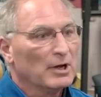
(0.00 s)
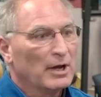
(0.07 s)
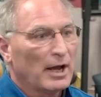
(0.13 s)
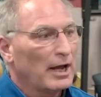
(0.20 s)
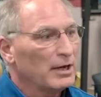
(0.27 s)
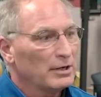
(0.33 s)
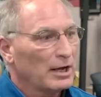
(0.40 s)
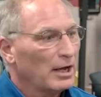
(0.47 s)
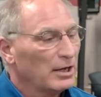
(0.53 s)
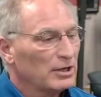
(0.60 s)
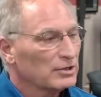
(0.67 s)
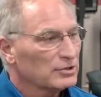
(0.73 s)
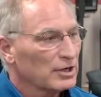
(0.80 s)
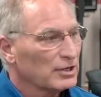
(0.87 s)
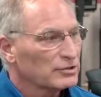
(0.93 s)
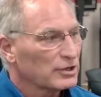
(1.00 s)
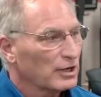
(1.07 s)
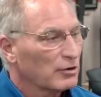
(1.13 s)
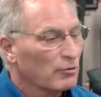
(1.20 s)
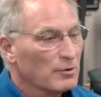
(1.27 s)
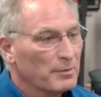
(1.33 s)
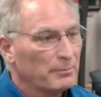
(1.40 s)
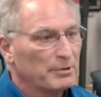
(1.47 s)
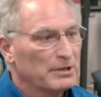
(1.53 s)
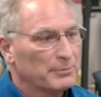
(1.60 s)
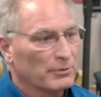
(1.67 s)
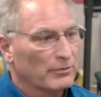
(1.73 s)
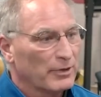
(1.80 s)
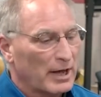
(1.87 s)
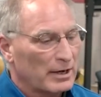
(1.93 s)
And, and it's, it's a group of
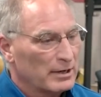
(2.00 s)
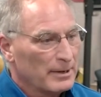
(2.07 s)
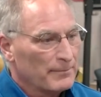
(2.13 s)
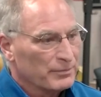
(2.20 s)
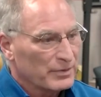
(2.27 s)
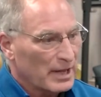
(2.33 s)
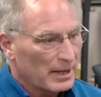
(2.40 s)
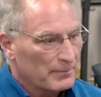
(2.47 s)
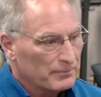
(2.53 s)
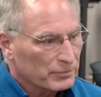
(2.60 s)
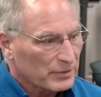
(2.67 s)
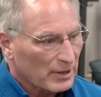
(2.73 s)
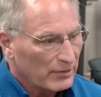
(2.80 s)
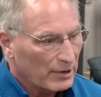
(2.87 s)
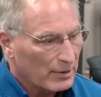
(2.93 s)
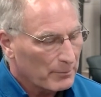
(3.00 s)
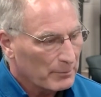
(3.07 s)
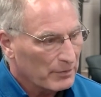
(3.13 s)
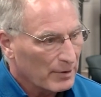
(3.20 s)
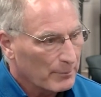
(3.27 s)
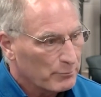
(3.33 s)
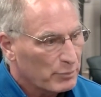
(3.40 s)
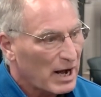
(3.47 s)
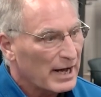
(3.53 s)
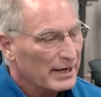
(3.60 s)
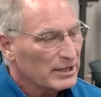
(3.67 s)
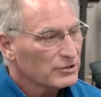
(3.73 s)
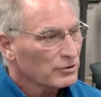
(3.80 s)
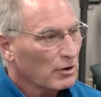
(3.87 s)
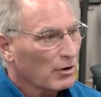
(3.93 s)
people that, that their, their
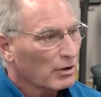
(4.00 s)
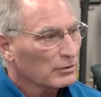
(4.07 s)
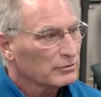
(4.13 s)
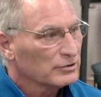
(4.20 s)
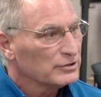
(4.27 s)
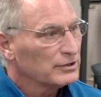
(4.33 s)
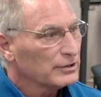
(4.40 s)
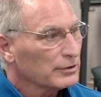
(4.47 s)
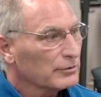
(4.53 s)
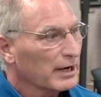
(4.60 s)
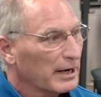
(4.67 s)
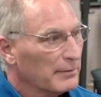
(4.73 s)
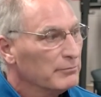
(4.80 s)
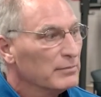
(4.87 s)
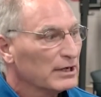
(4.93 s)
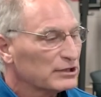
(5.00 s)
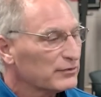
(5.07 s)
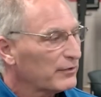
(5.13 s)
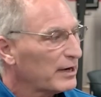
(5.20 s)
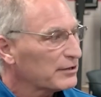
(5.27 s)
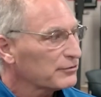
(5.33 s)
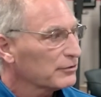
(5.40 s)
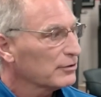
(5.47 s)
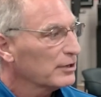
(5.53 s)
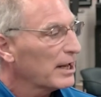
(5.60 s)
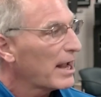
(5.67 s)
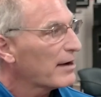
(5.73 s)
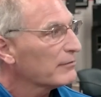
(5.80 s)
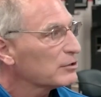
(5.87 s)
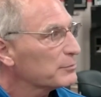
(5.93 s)
bodies are deteriorating much faster than the
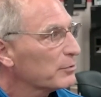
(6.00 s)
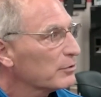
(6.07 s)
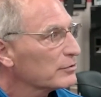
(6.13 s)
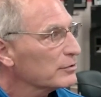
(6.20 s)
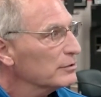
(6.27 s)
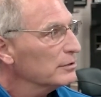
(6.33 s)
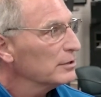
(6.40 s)
average person.